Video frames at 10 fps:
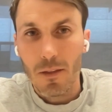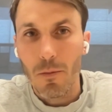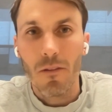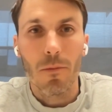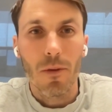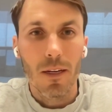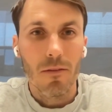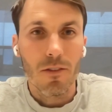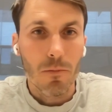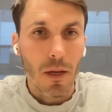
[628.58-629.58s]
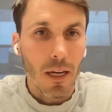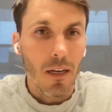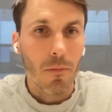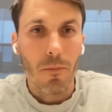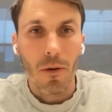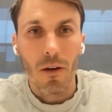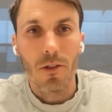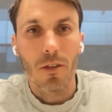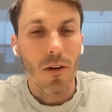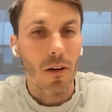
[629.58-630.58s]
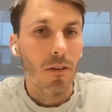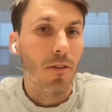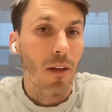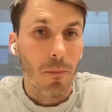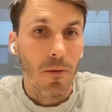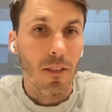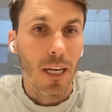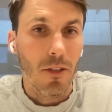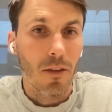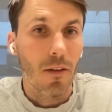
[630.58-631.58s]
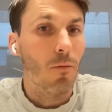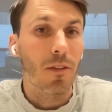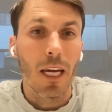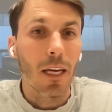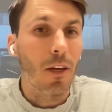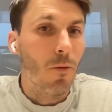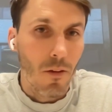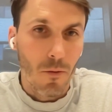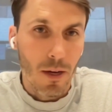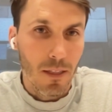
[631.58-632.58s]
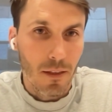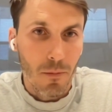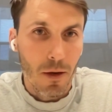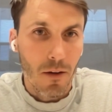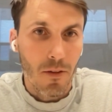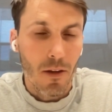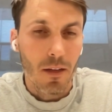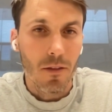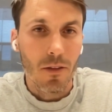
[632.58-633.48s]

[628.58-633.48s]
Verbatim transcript: It's the perfect blend of speed and propulsion, but also that protection that will take you all the way to the marathon.